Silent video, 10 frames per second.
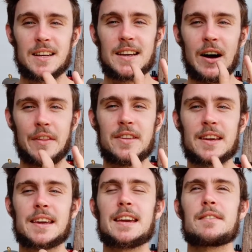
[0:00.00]
I think
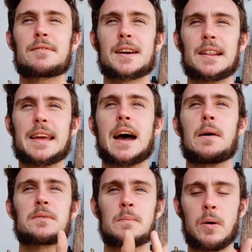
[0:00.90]
he really
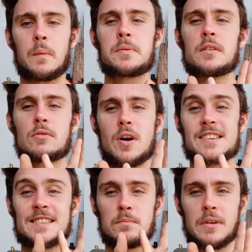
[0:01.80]
helped to
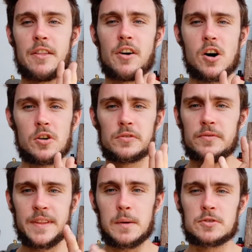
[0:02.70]
popularize the breath hold.
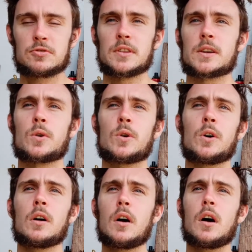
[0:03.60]
That was really
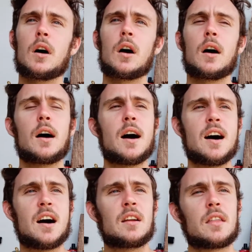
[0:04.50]
cool.
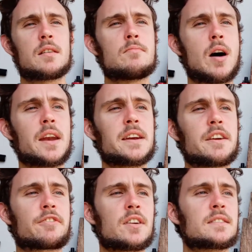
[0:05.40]
Another minor
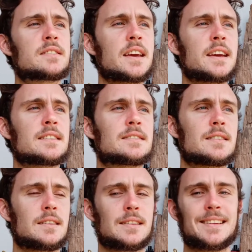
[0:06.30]
difference is
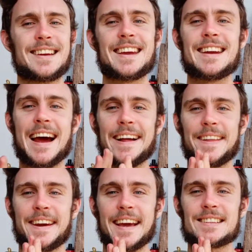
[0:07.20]

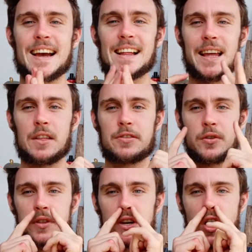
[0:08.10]
inhaling and exhaling
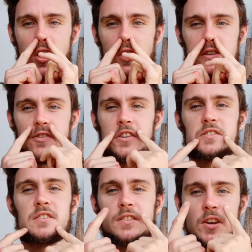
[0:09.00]
through the nose
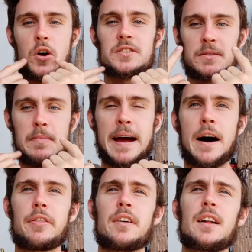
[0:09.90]
versus the nose and mouth.